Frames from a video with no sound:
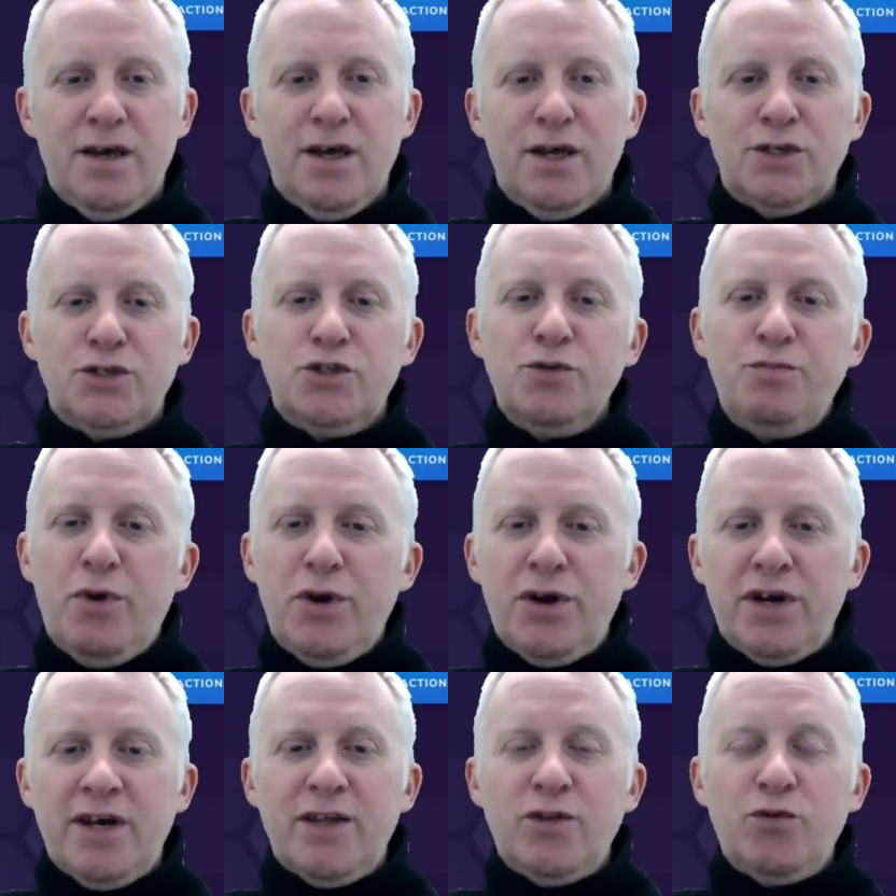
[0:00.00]

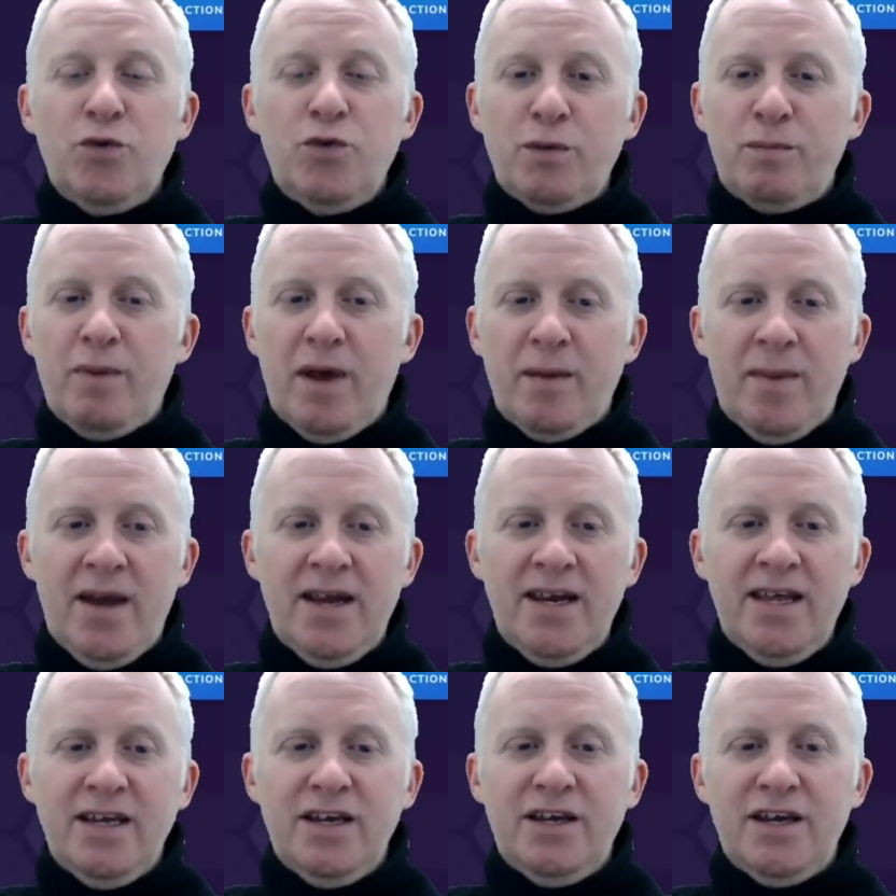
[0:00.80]
Support a network by
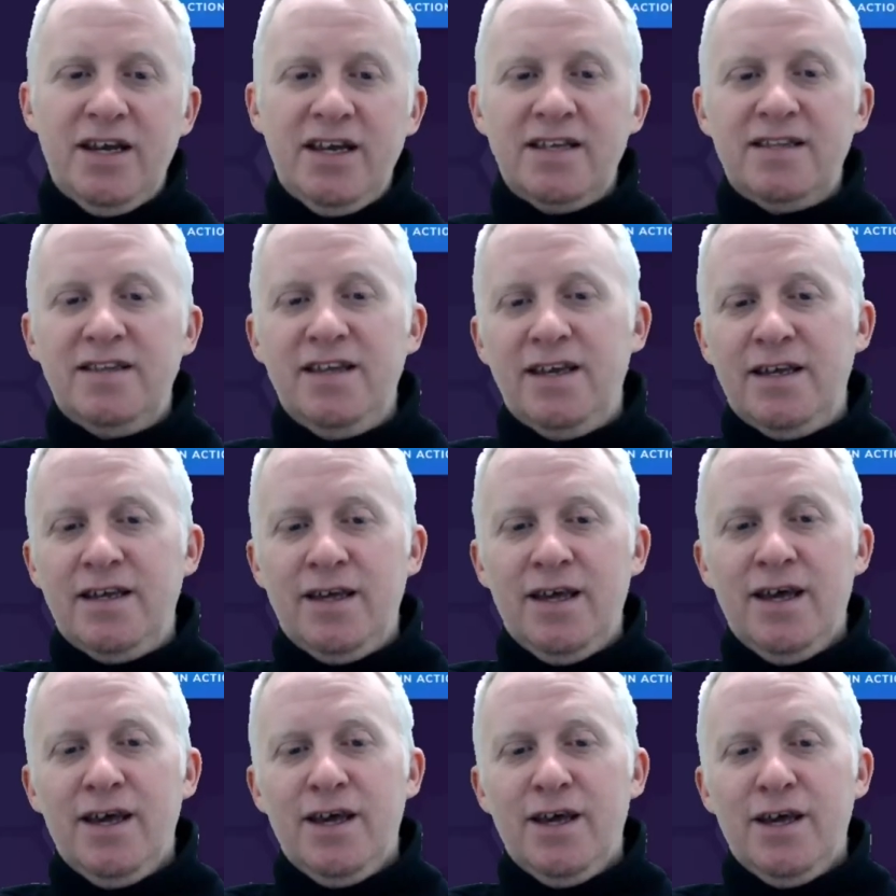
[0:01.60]
mining, connecting
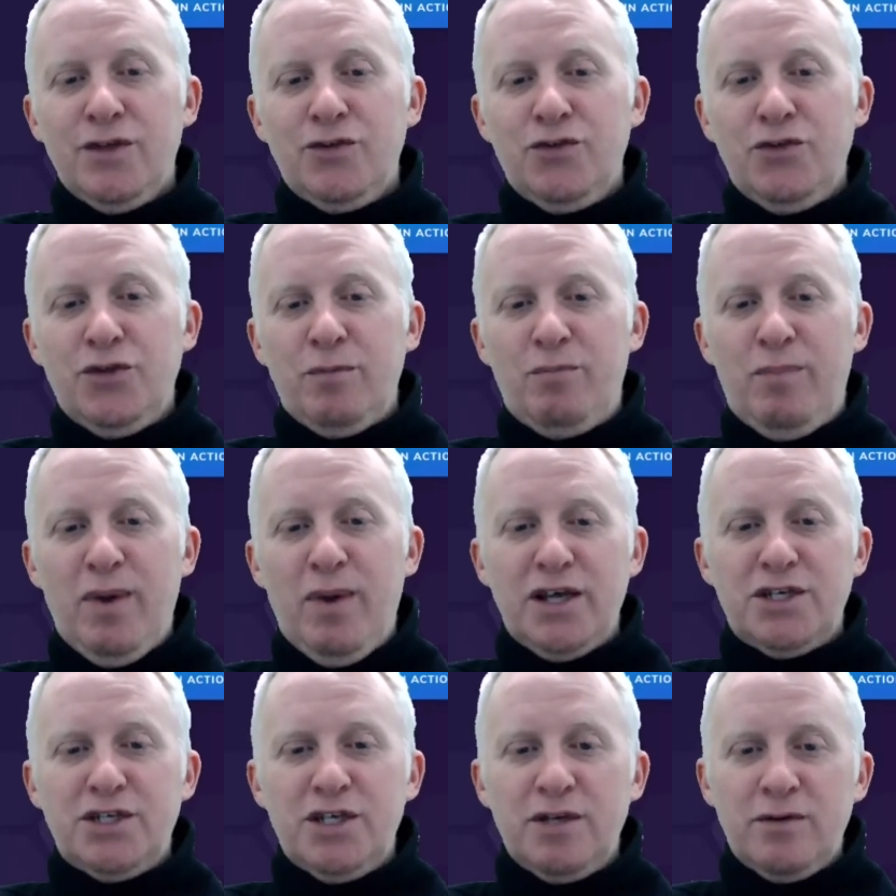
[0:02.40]
to the
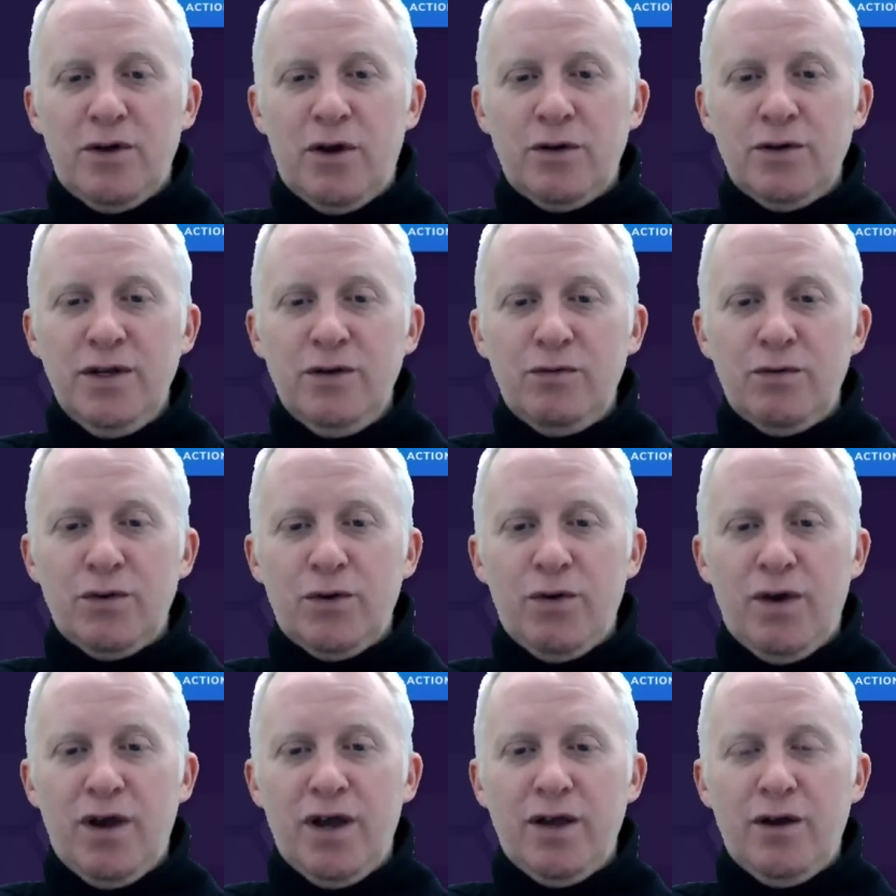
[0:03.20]
blockchain only
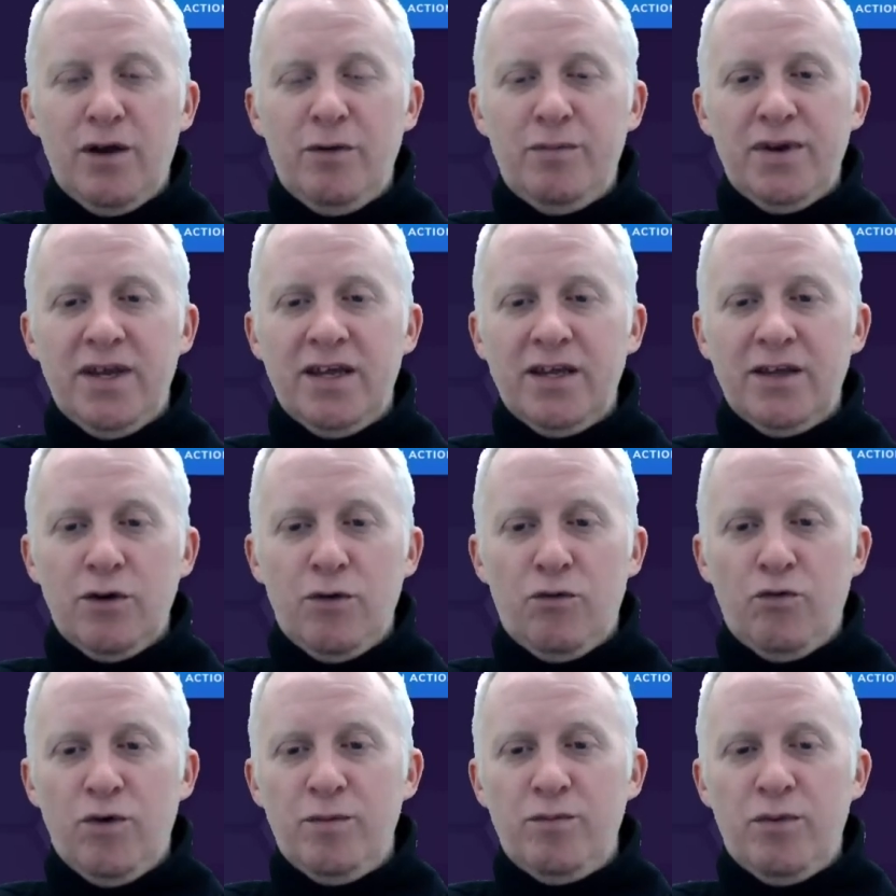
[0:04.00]
require opening your
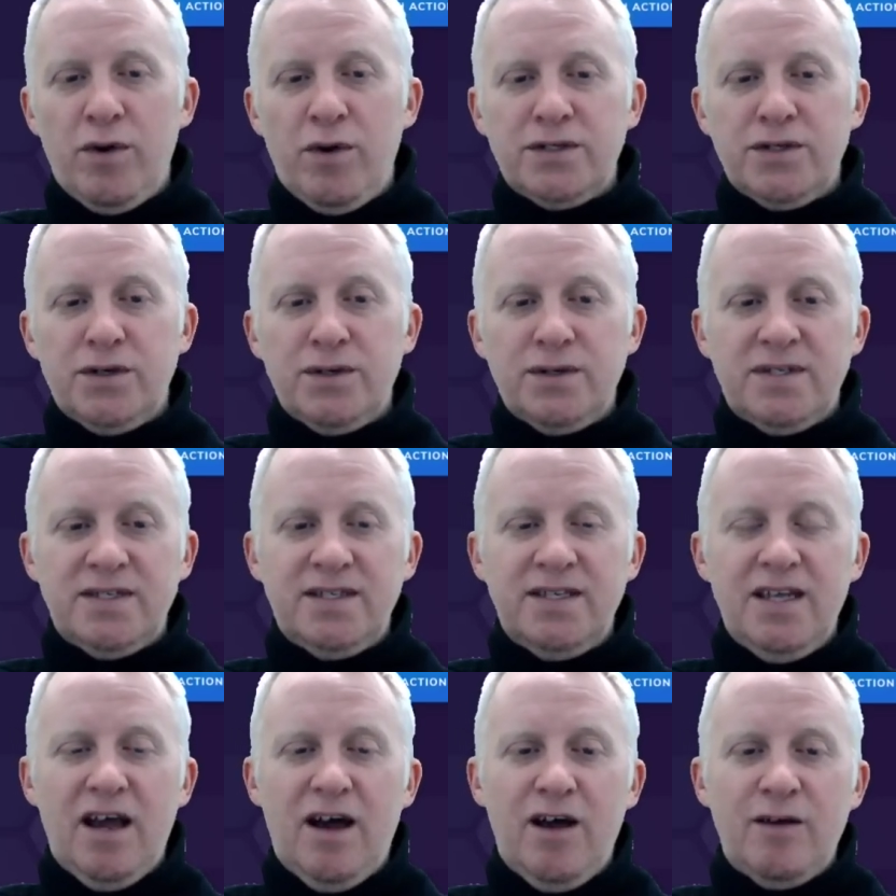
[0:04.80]
web browser.
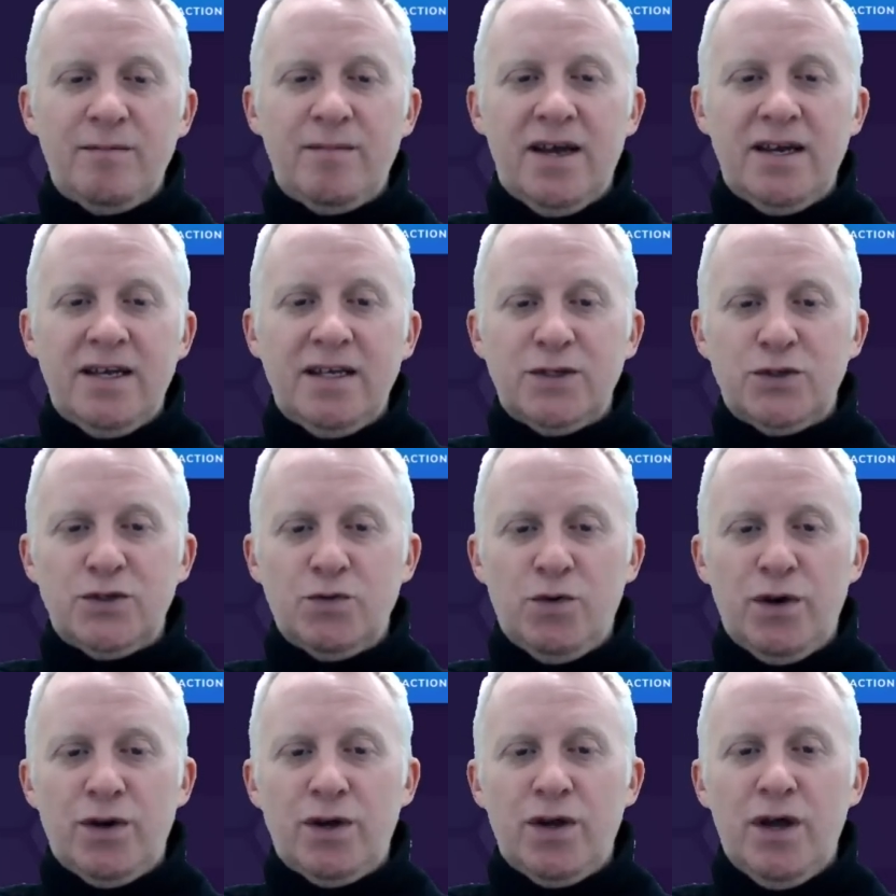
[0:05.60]
See how minings
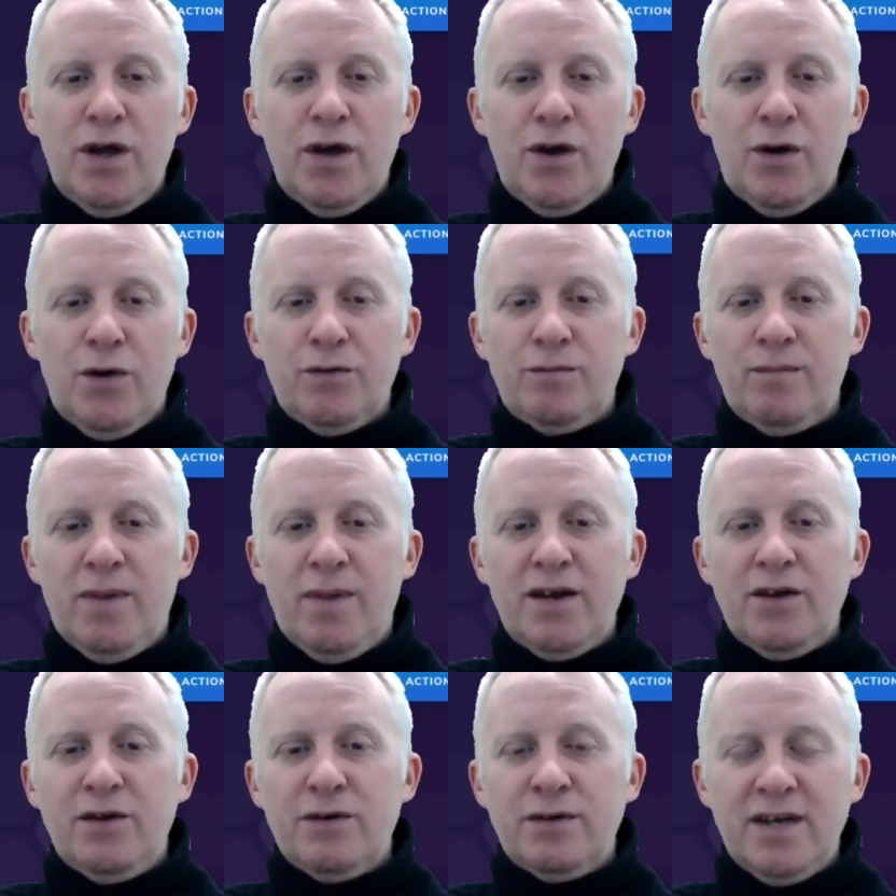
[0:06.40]
work on
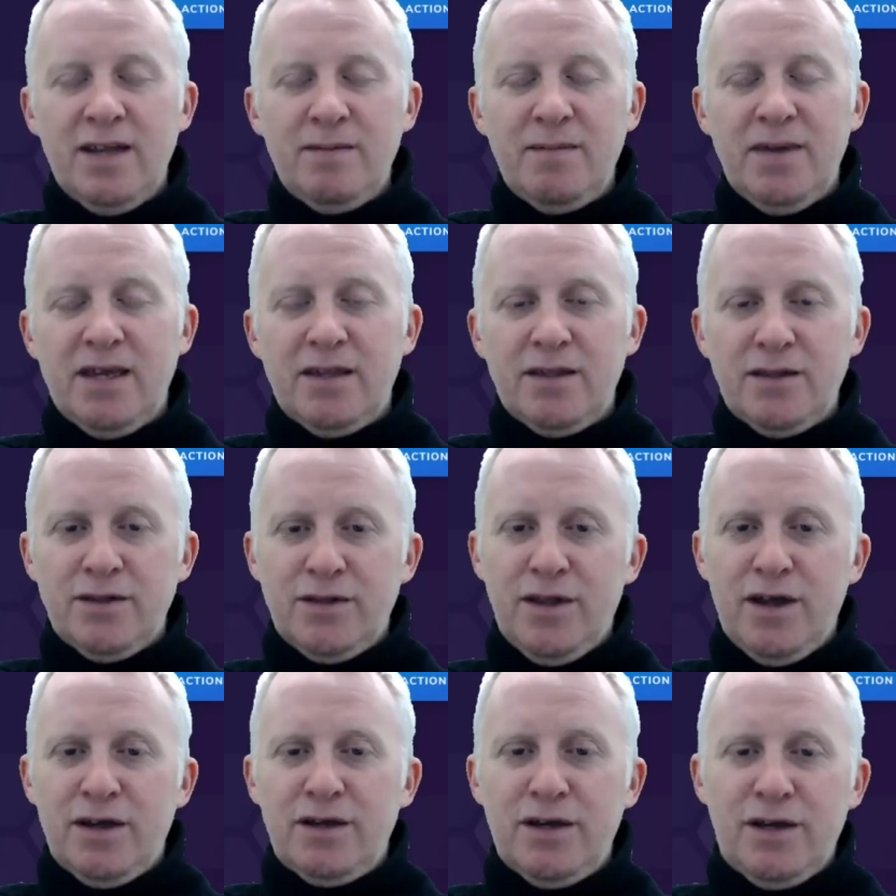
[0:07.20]

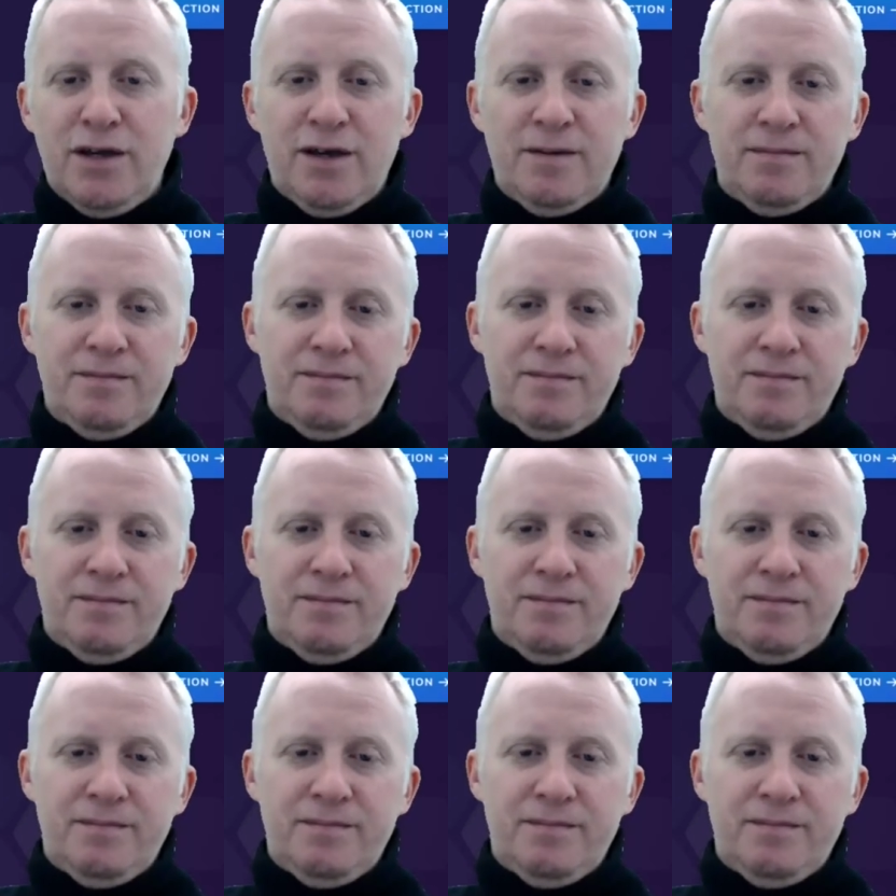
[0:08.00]
miner.nimiq.com.